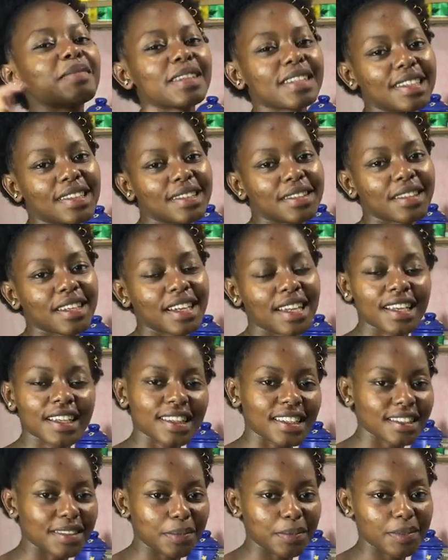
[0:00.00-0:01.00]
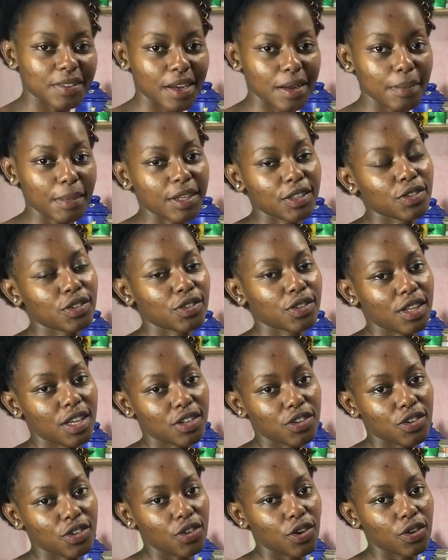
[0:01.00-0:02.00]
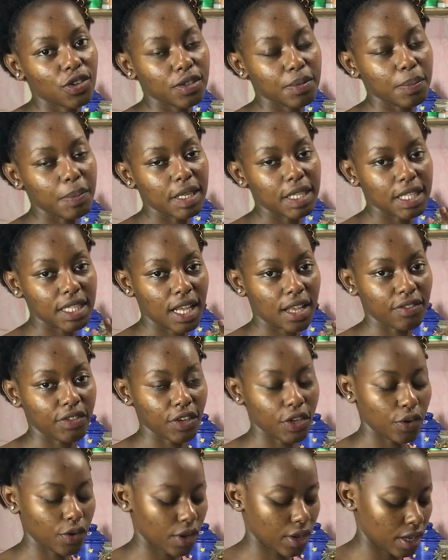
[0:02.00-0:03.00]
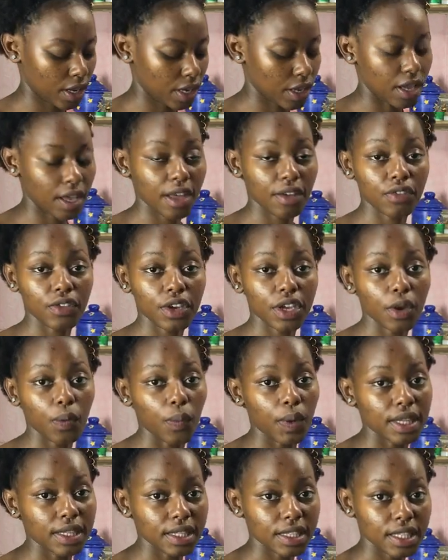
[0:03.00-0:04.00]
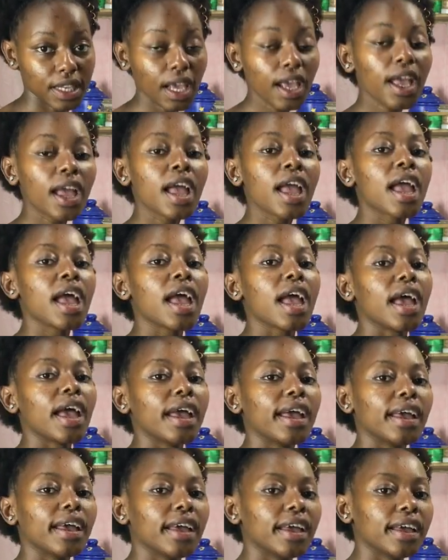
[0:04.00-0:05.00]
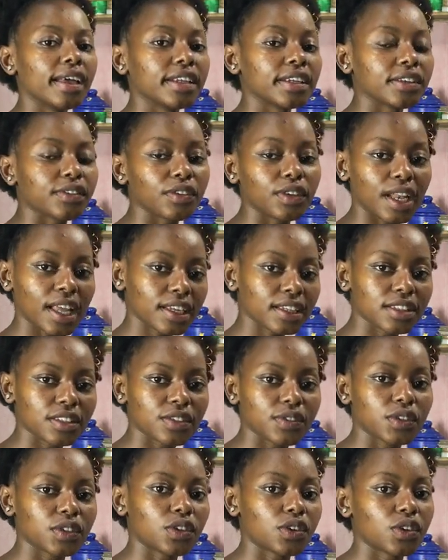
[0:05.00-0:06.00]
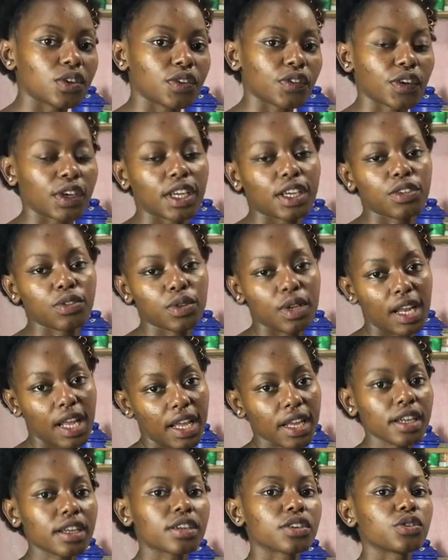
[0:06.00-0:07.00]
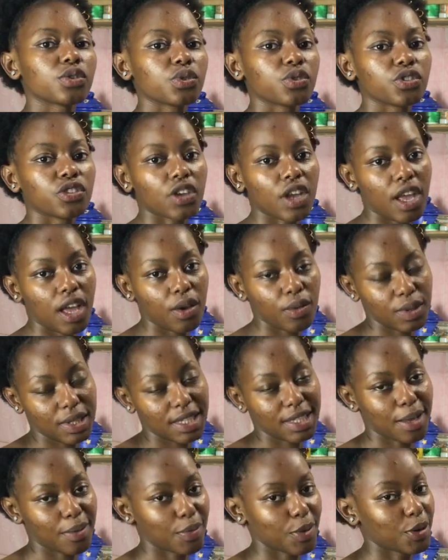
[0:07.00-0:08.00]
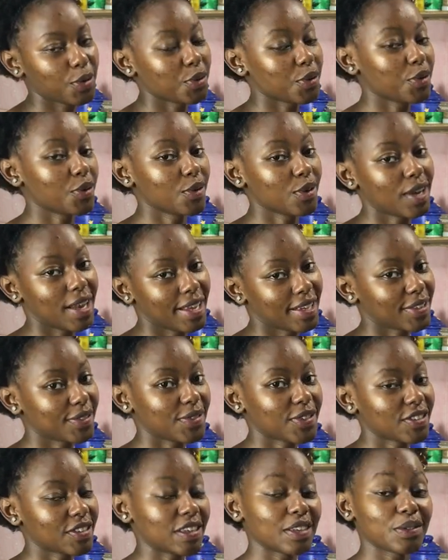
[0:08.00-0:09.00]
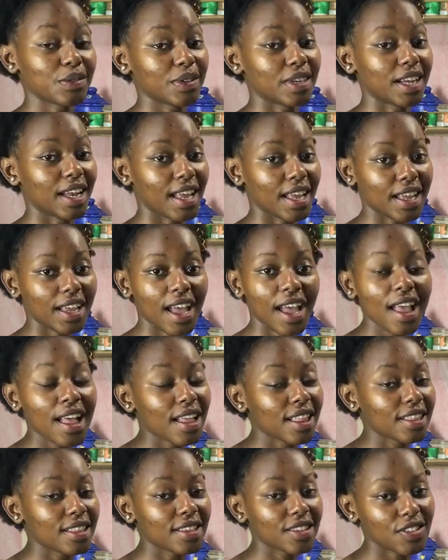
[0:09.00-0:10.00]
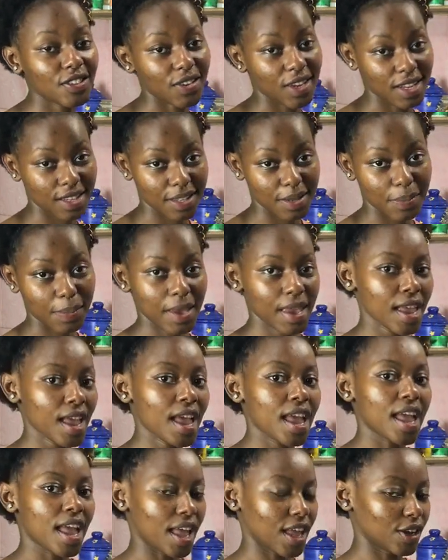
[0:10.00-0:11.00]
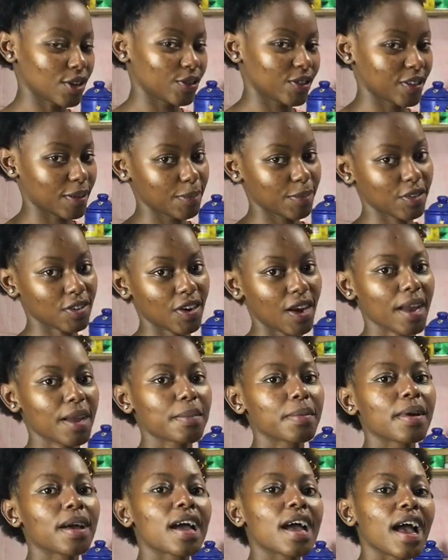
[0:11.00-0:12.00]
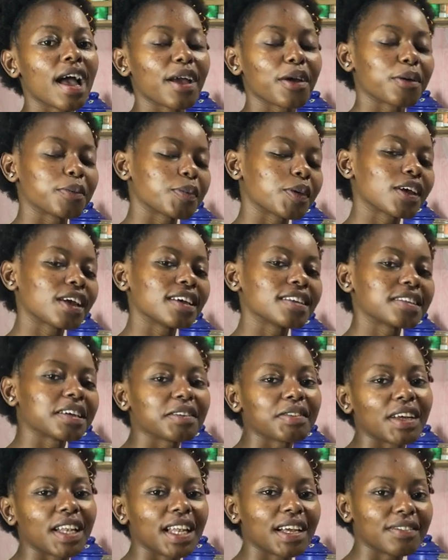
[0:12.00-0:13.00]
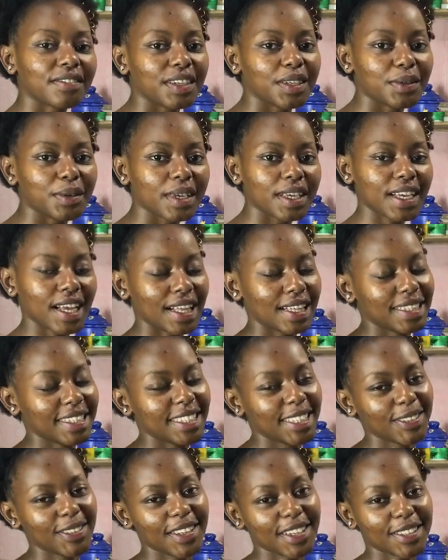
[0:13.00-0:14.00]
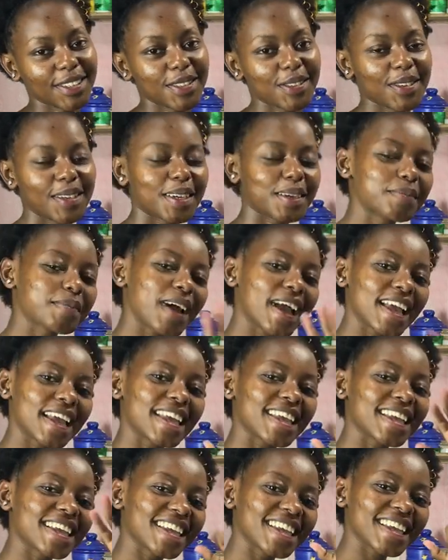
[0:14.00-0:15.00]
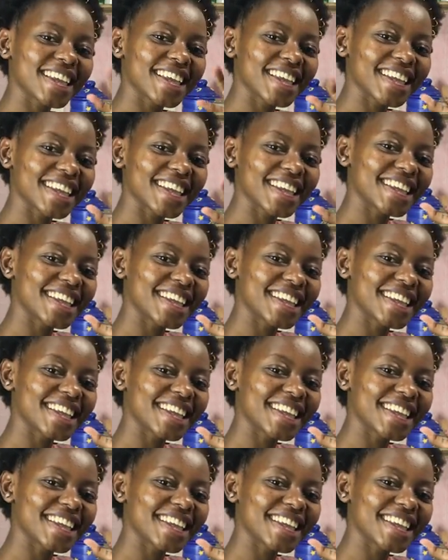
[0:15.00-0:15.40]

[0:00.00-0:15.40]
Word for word: Please click the subscribe button so that you don't miss a video every Wednesday. And if you like this video, don't forget to like, to share with someone who you know likes fish and would like this recipe and to subscribe. I hope you guys have a lovely week. I'll see you next week. Bye!